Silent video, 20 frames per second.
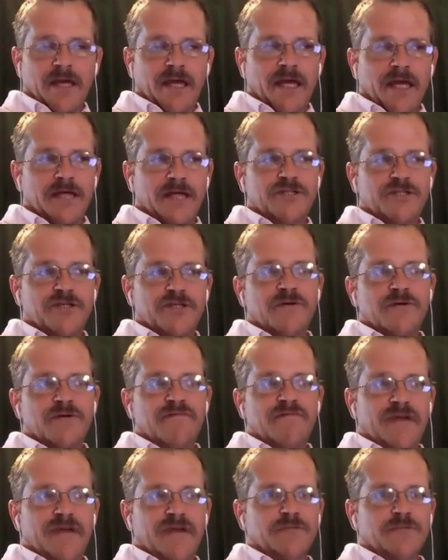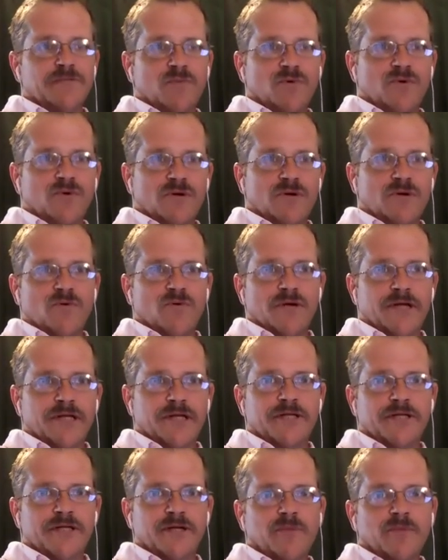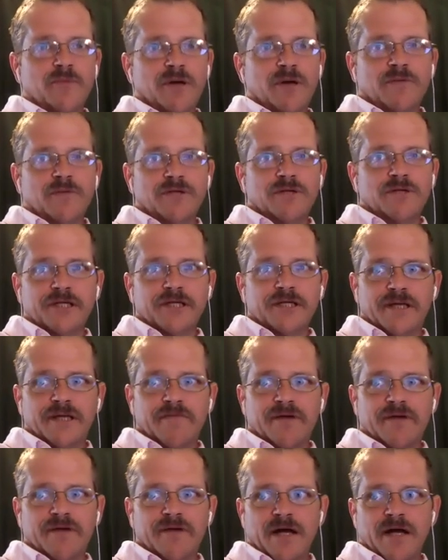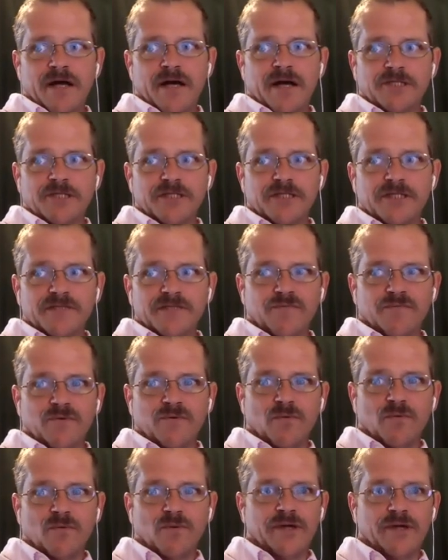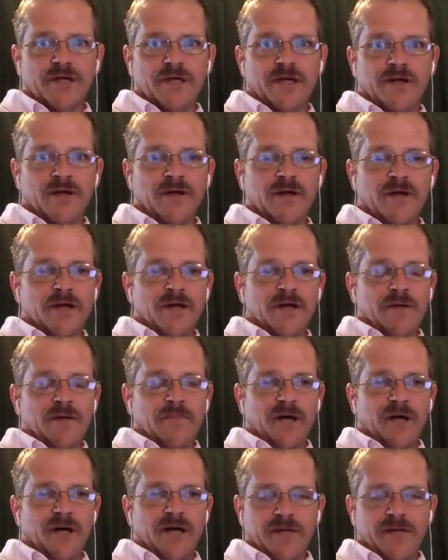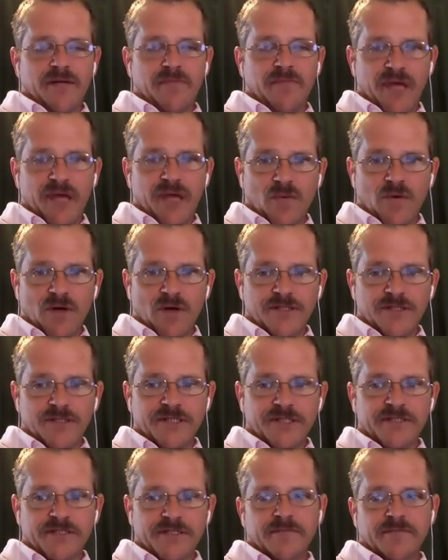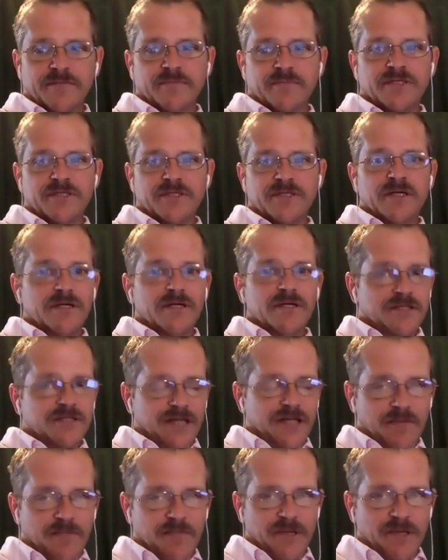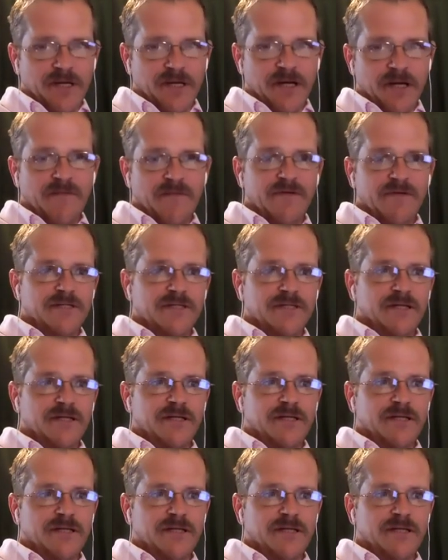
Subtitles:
as you advance more and more into your publishing, they've got options for working behind paywall systems, shopping, obviously.